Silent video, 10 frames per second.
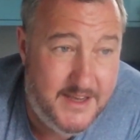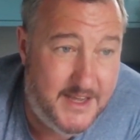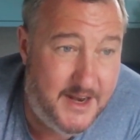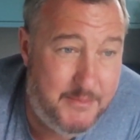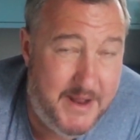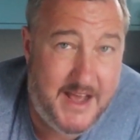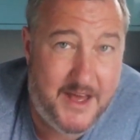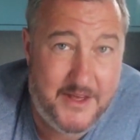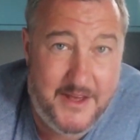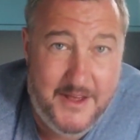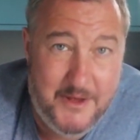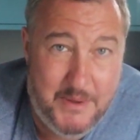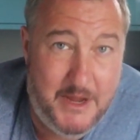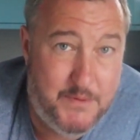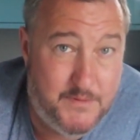many other
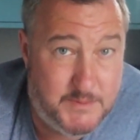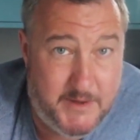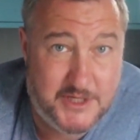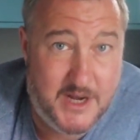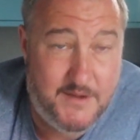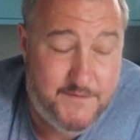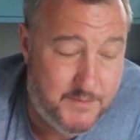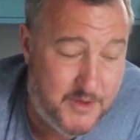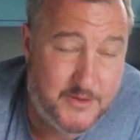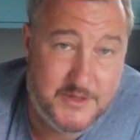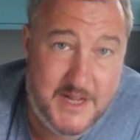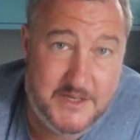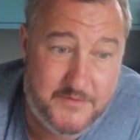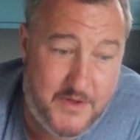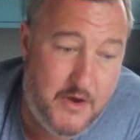people, especially from
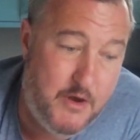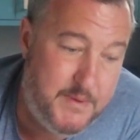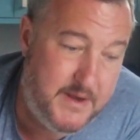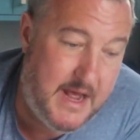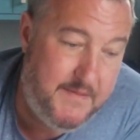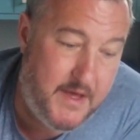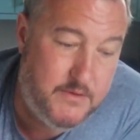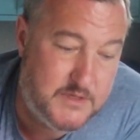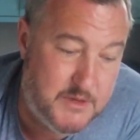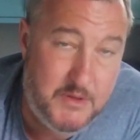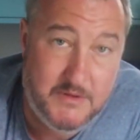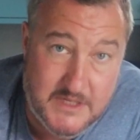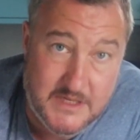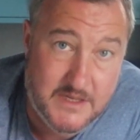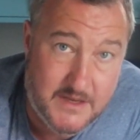continental Europe and those
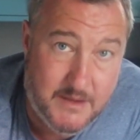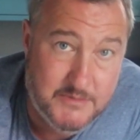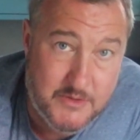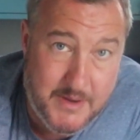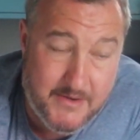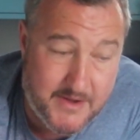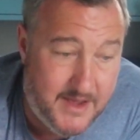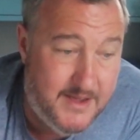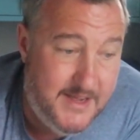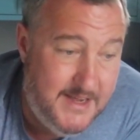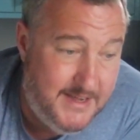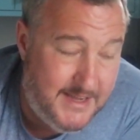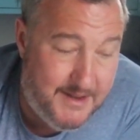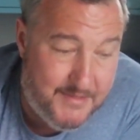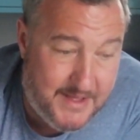communities that come to America,
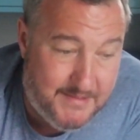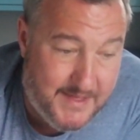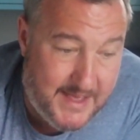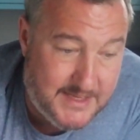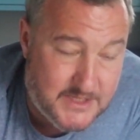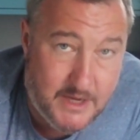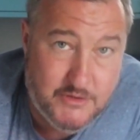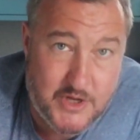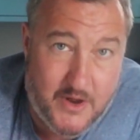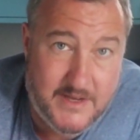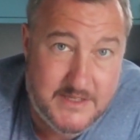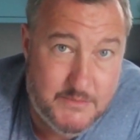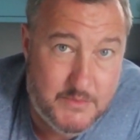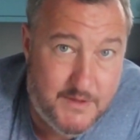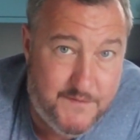they
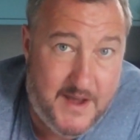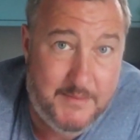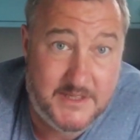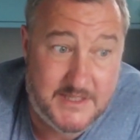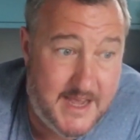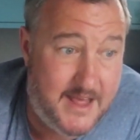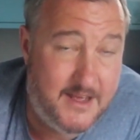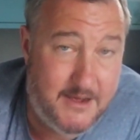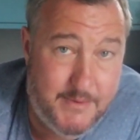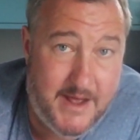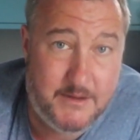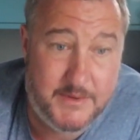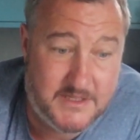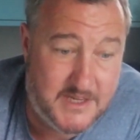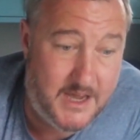socialise the family together around a
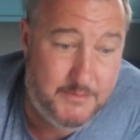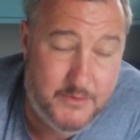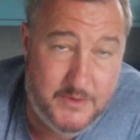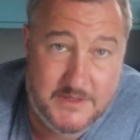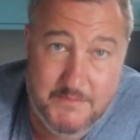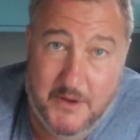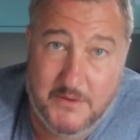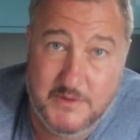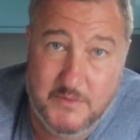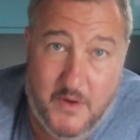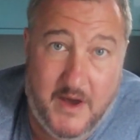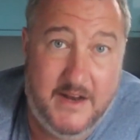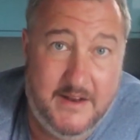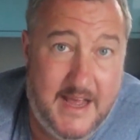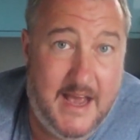big table with some bottles of
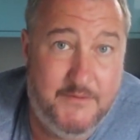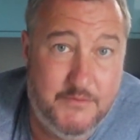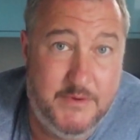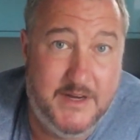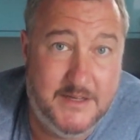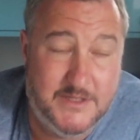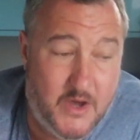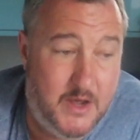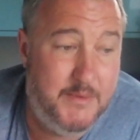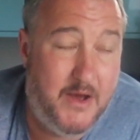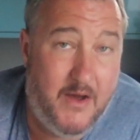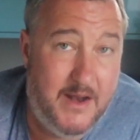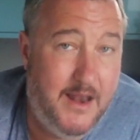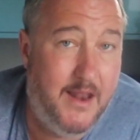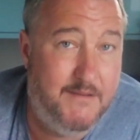wine, and they have a really good time. Now, I
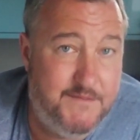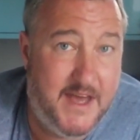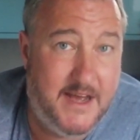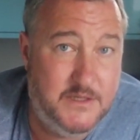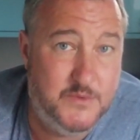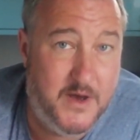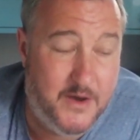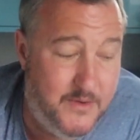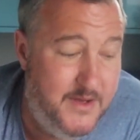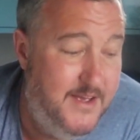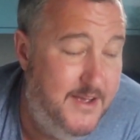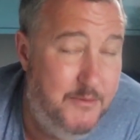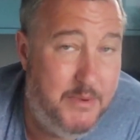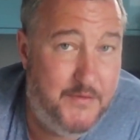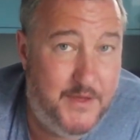love that as well.
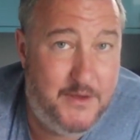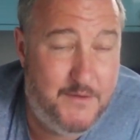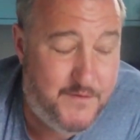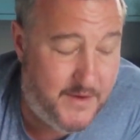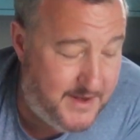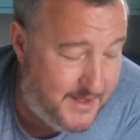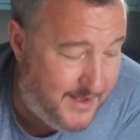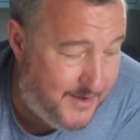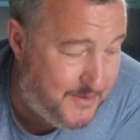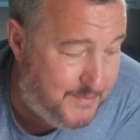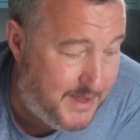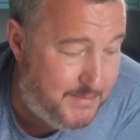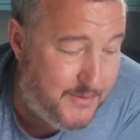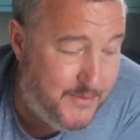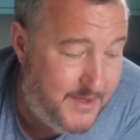But I think you'll find that a lot of
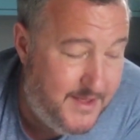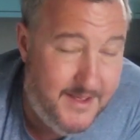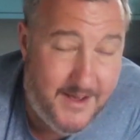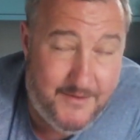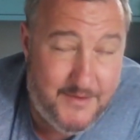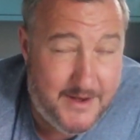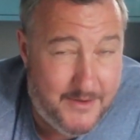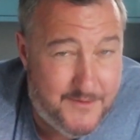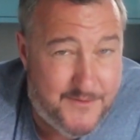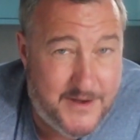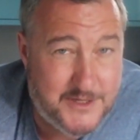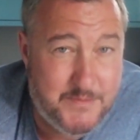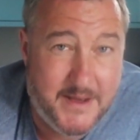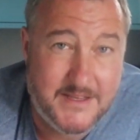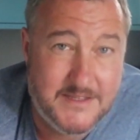people, I've had a lot of
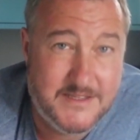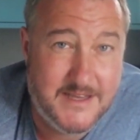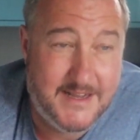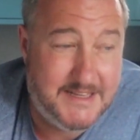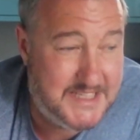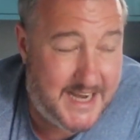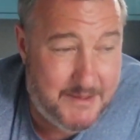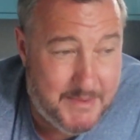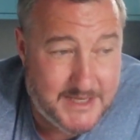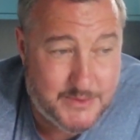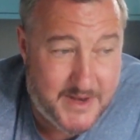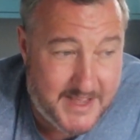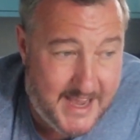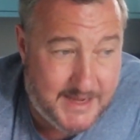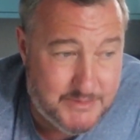French mates and Italian mates, when
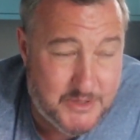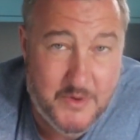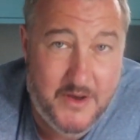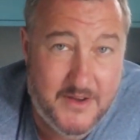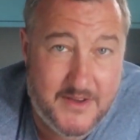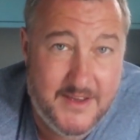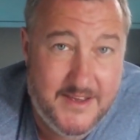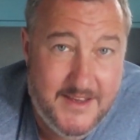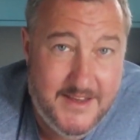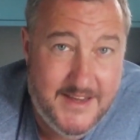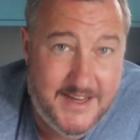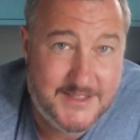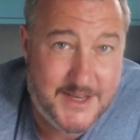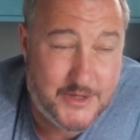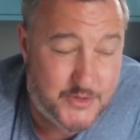they came to work in
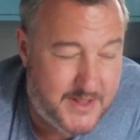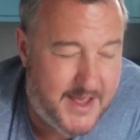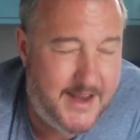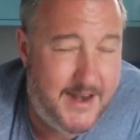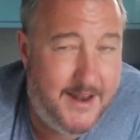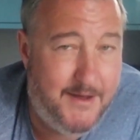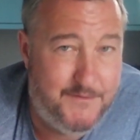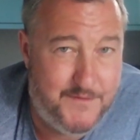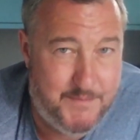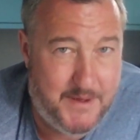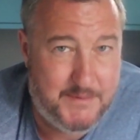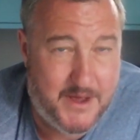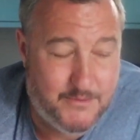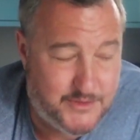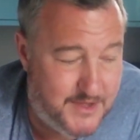this country, they love the pub
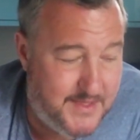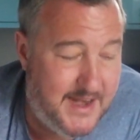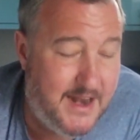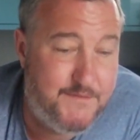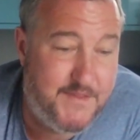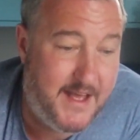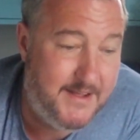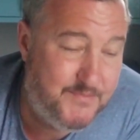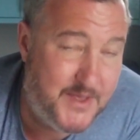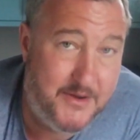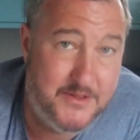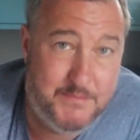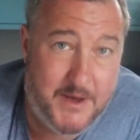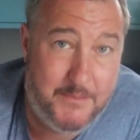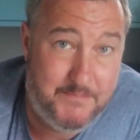culture. They love that. Go to the
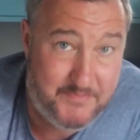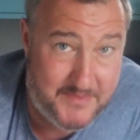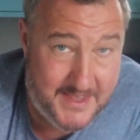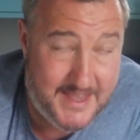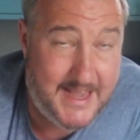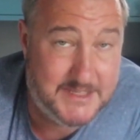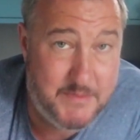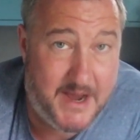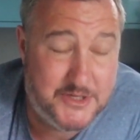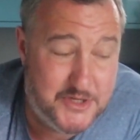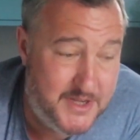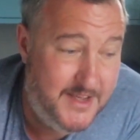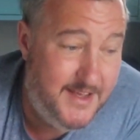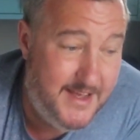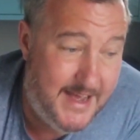pub, get smashed,
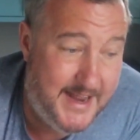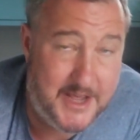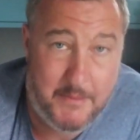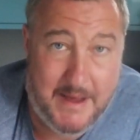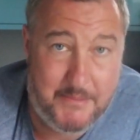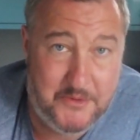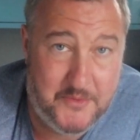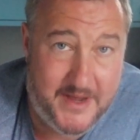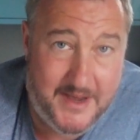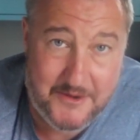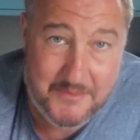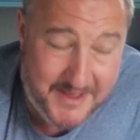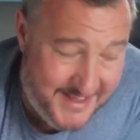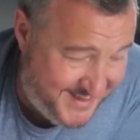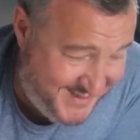and a kebab on the way home.
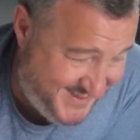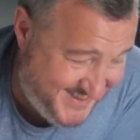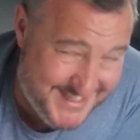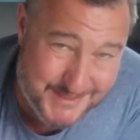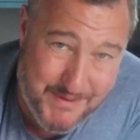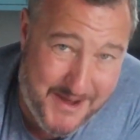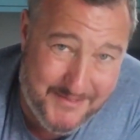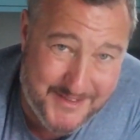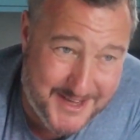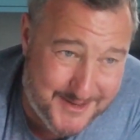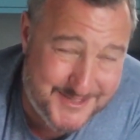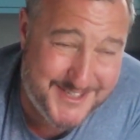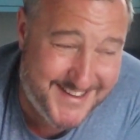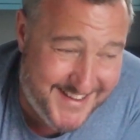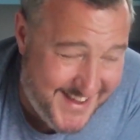It's just part of the
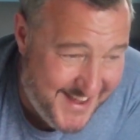culture.